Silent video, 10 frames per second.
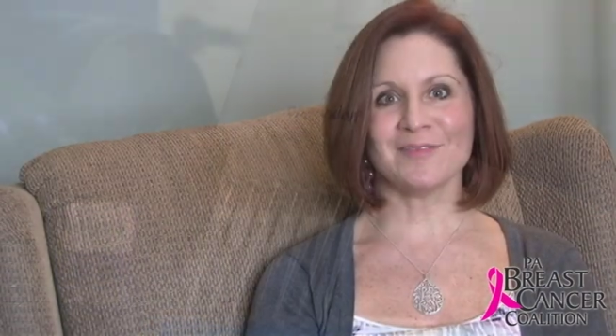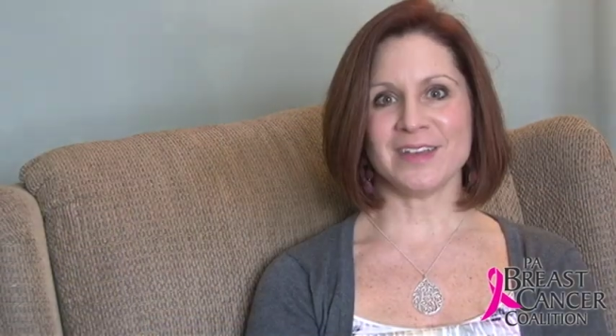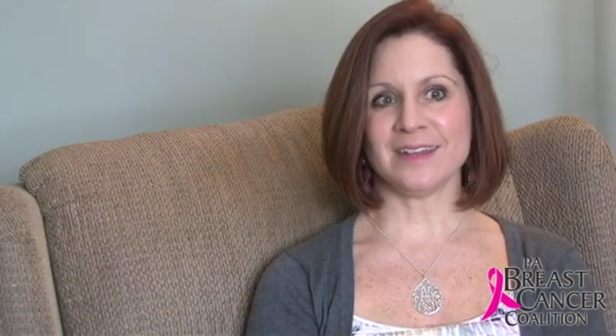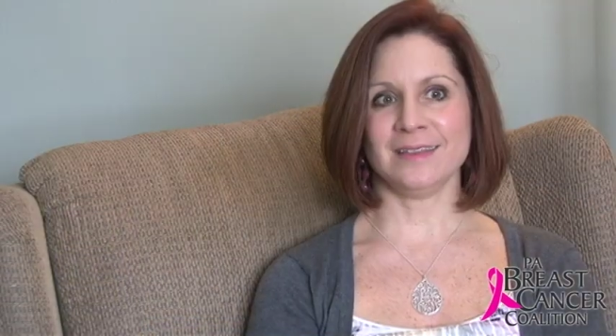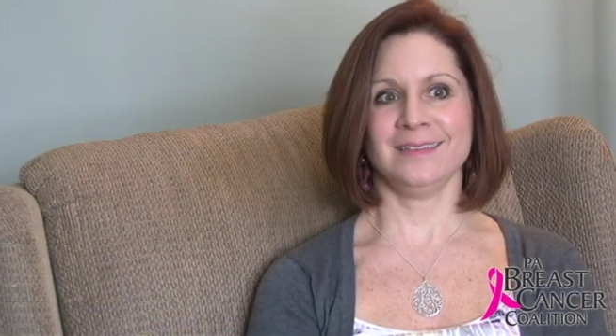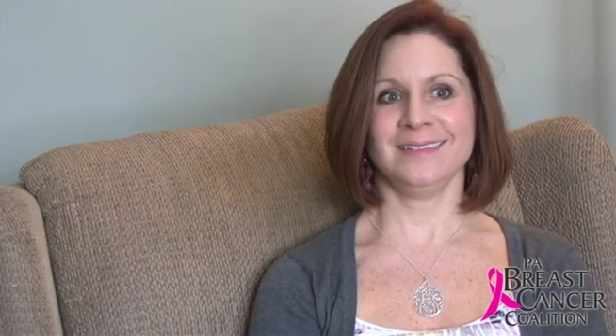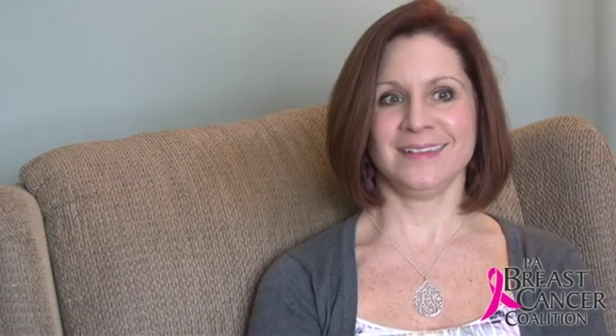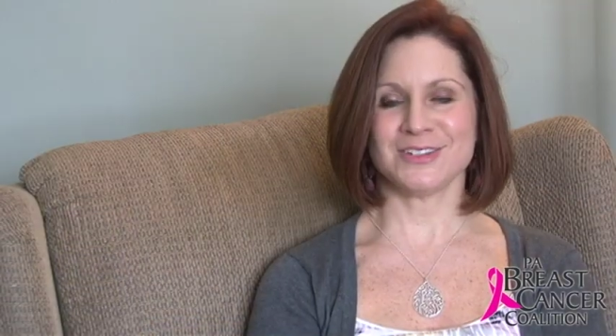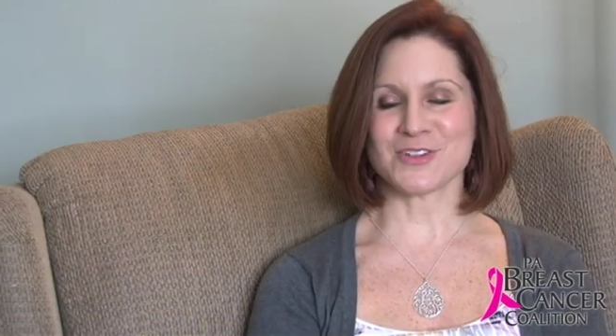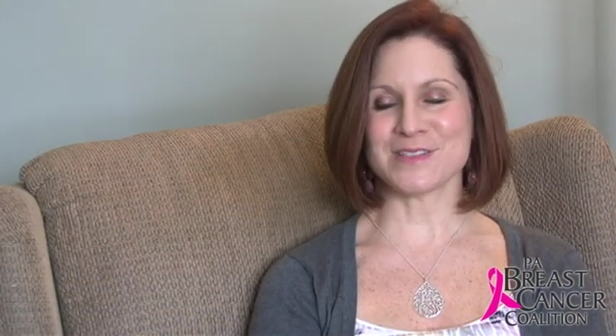of it
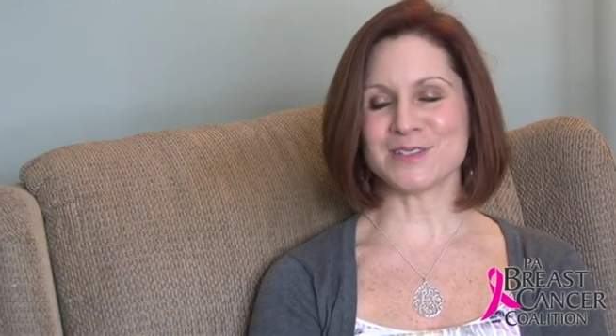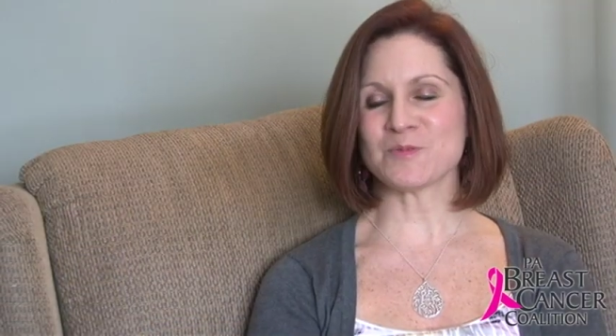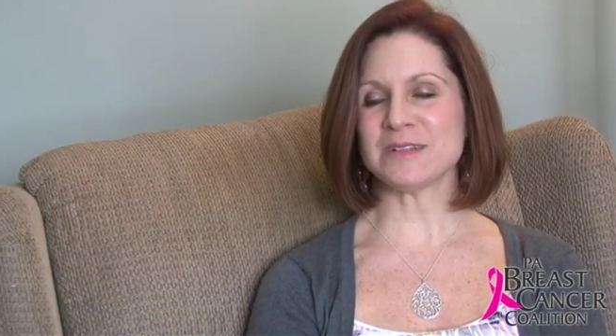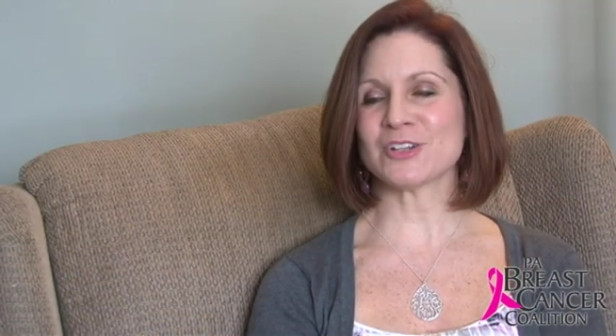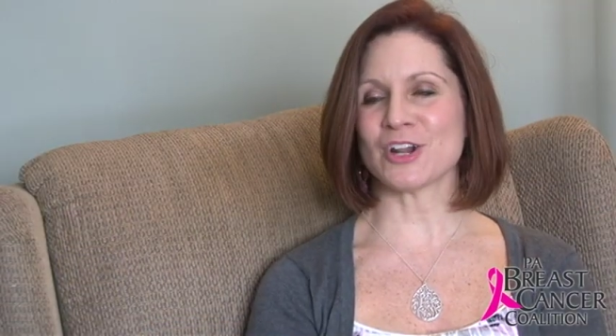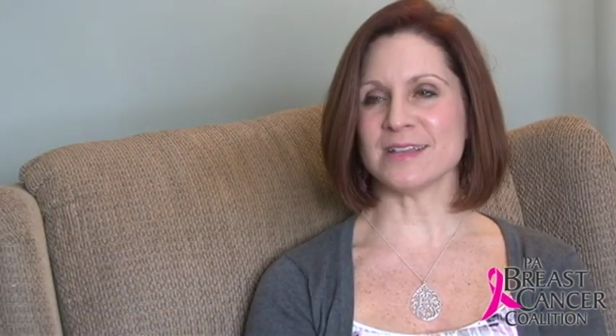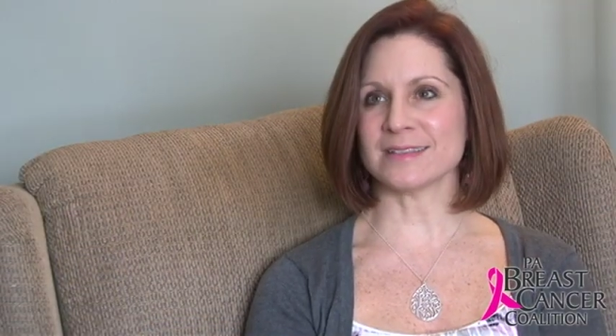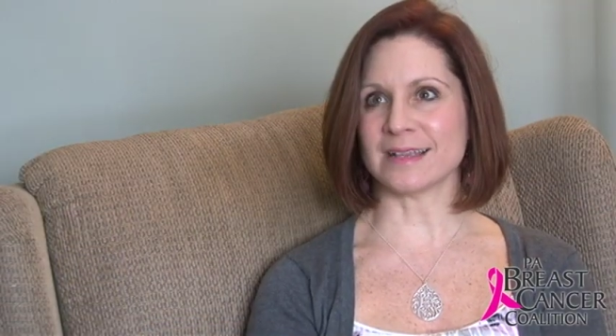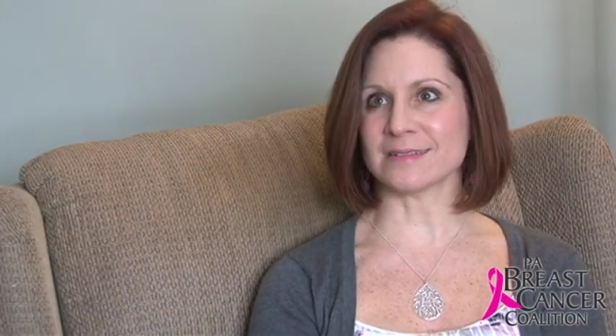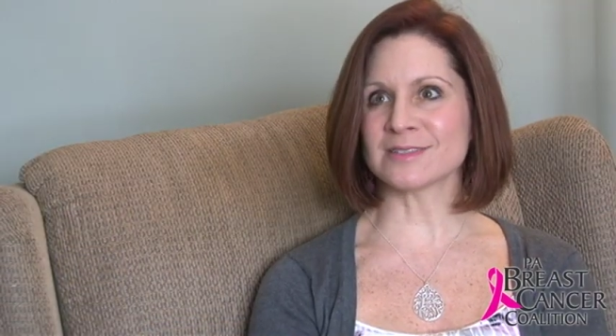during this winter as
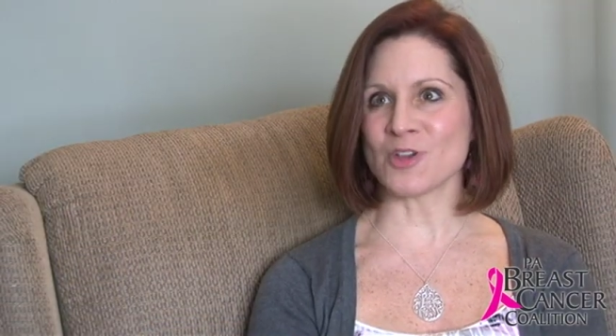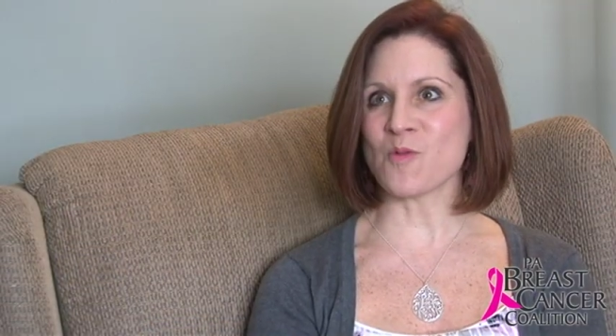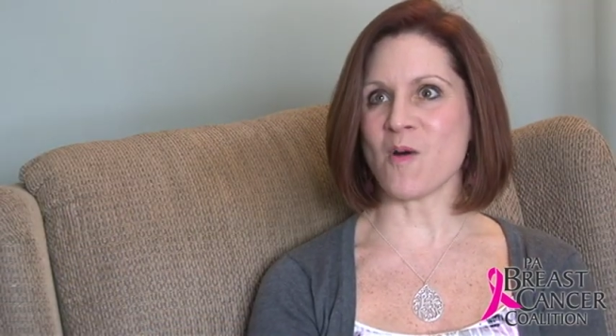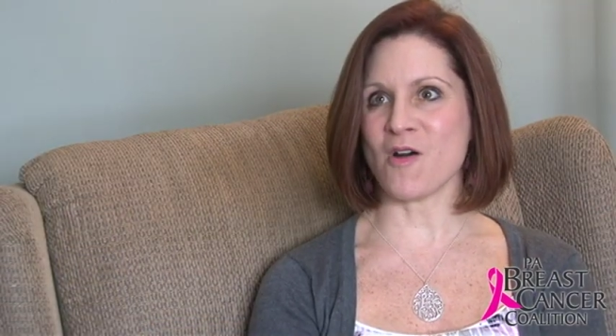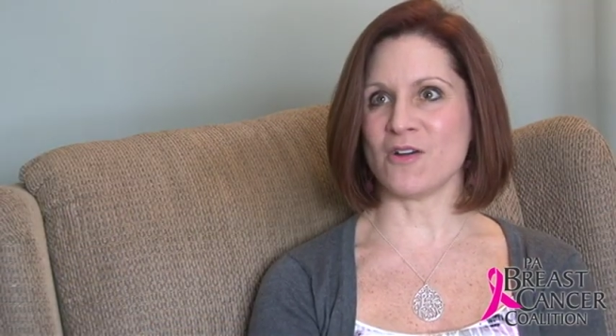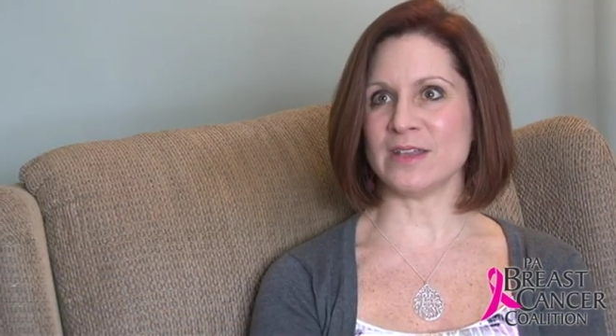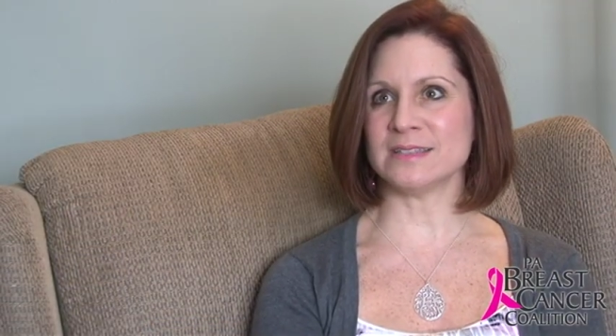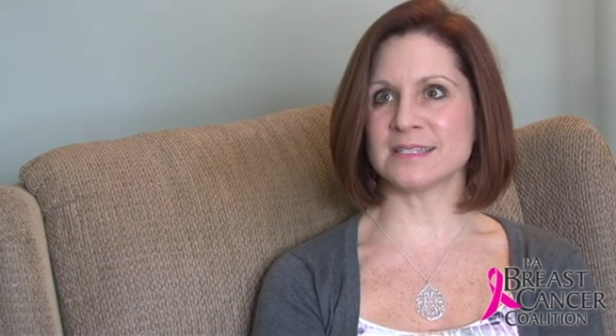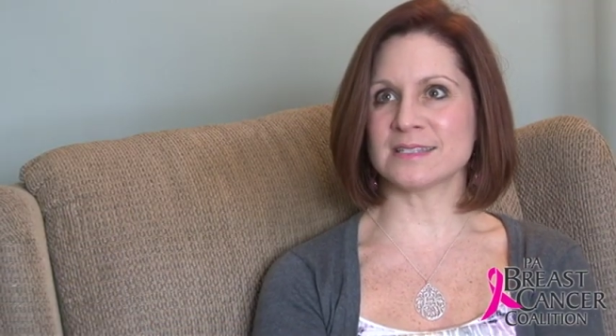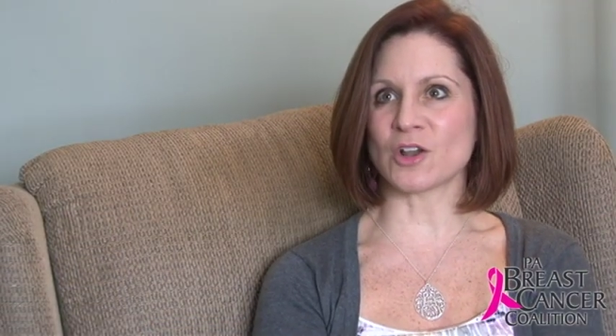like a snowball.
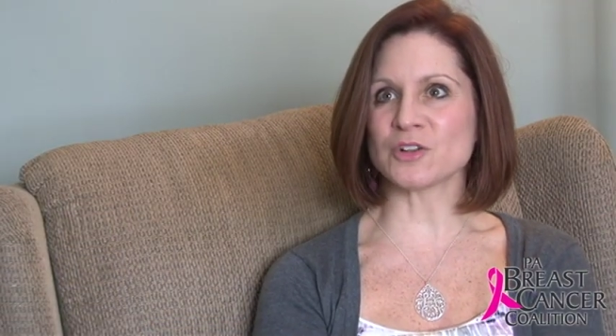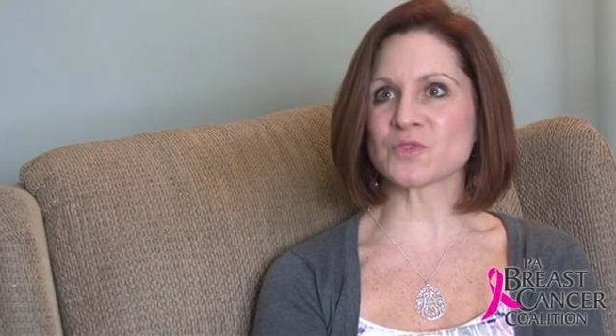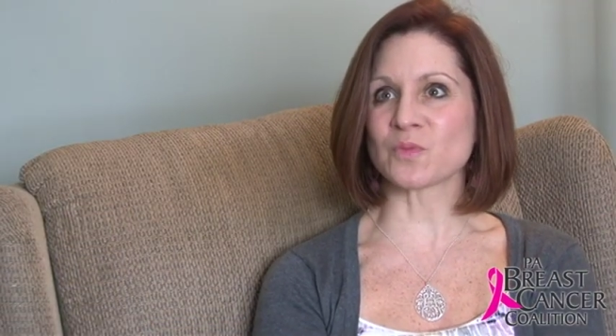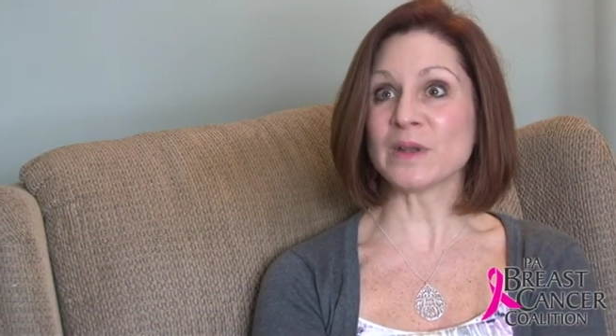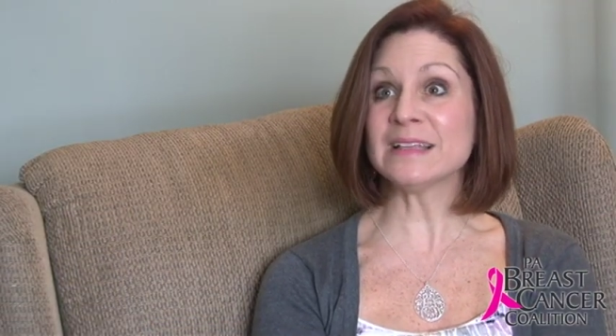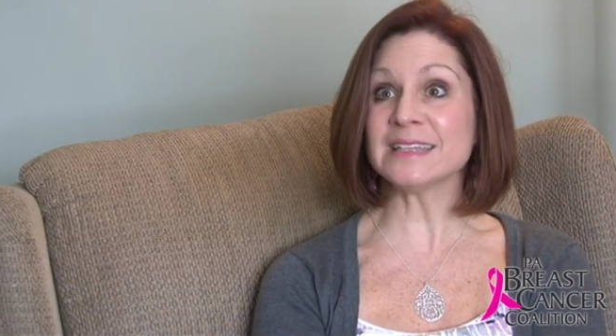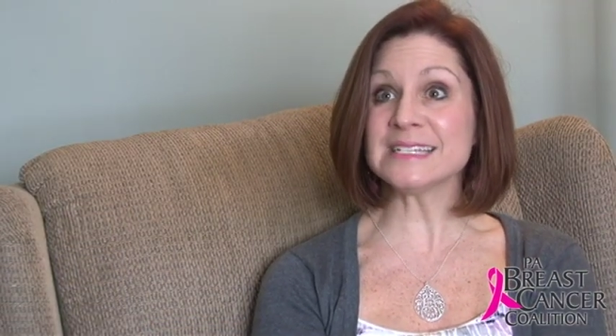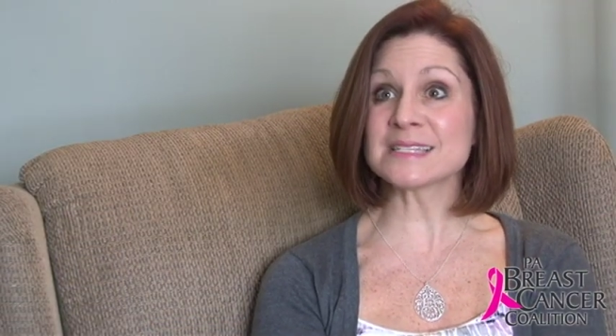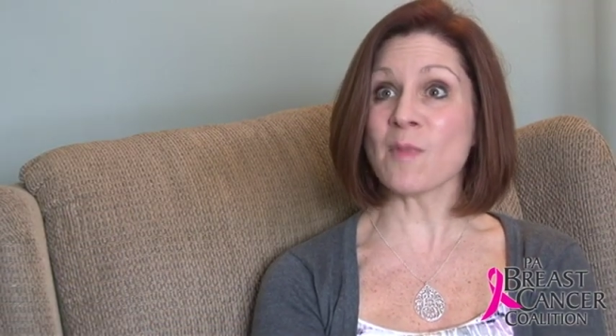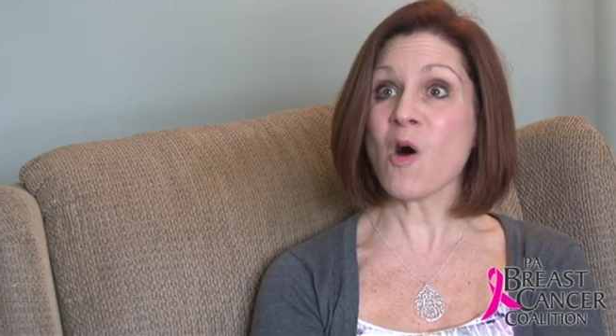It starts really
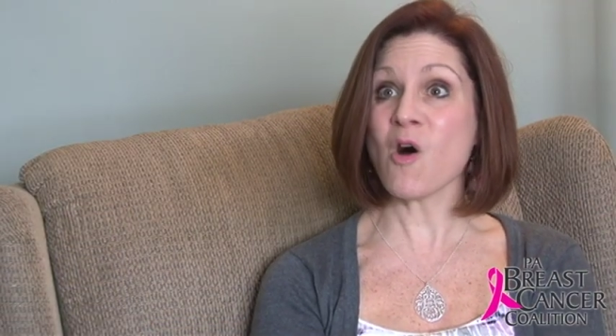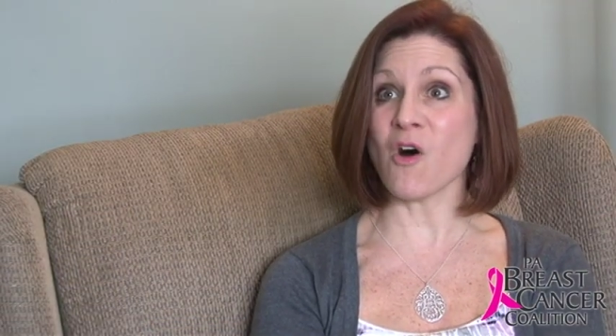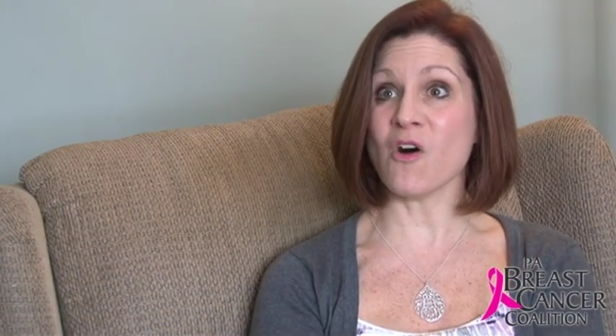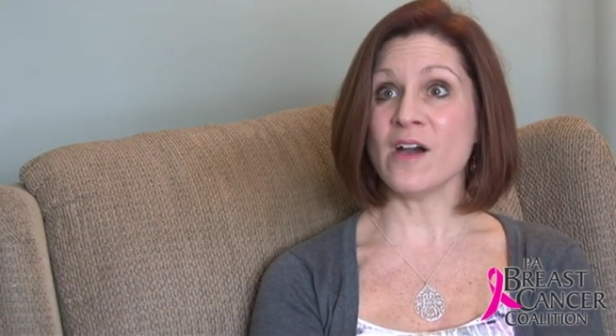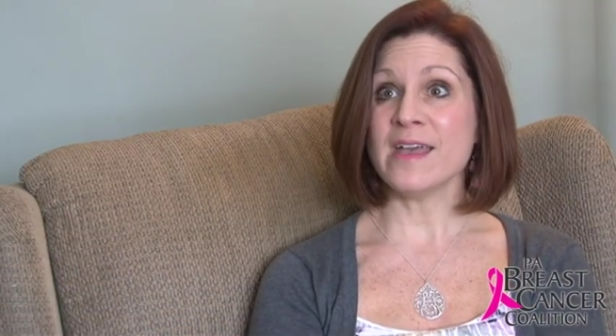small,